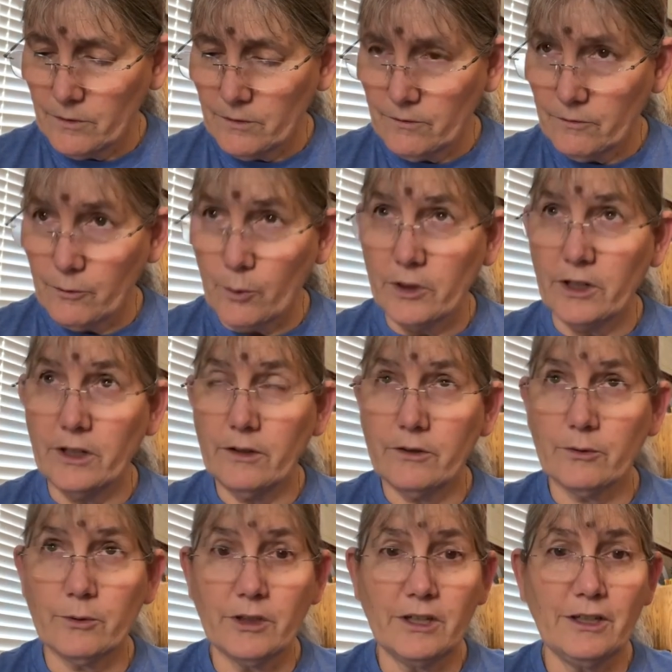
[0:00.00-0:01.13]

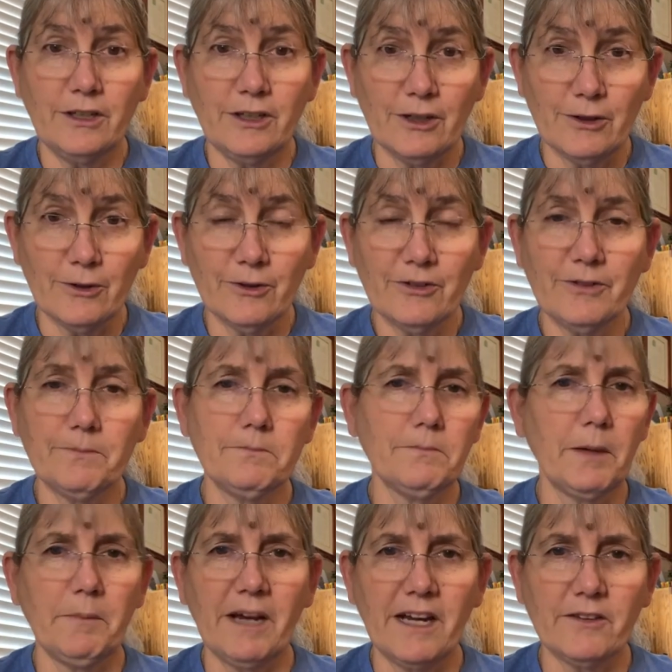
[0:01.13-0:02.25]
43 years, my
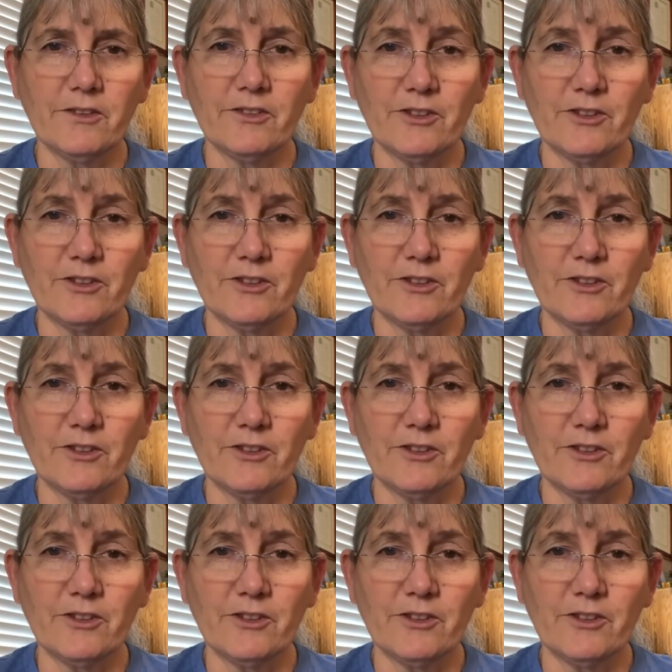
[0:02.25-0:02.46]
math is